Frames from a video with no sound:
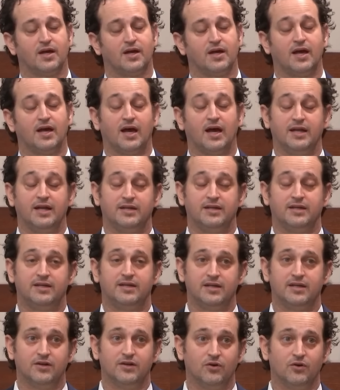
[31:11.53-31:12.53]
I
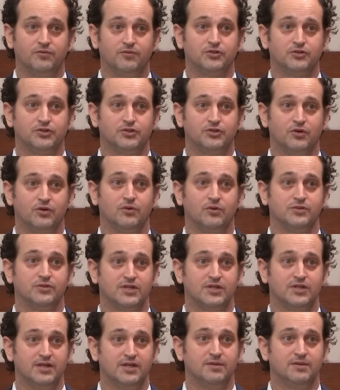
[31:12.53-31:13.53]
didn't know for sure it was
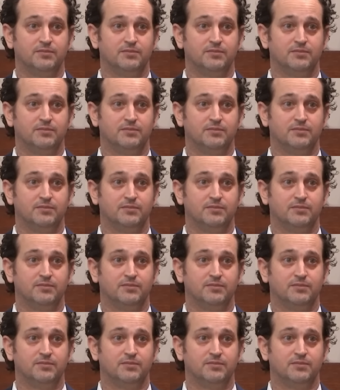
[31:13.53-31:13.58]
him.